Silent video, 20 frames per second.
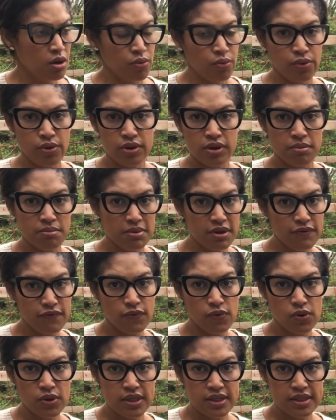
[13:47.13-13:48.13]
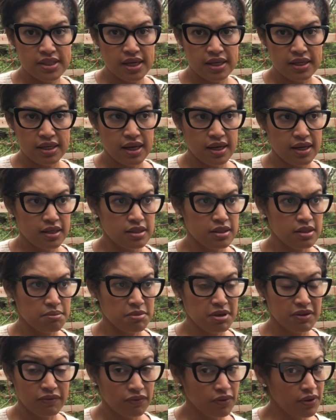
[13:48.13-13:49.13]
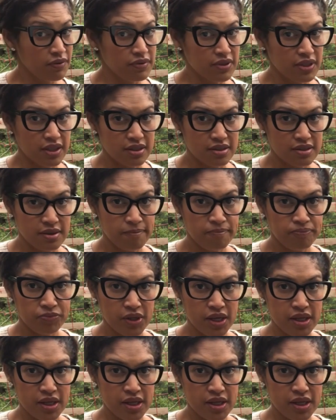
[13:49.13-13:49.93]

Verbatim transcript: we're in the mid 40s at night to mid 50s.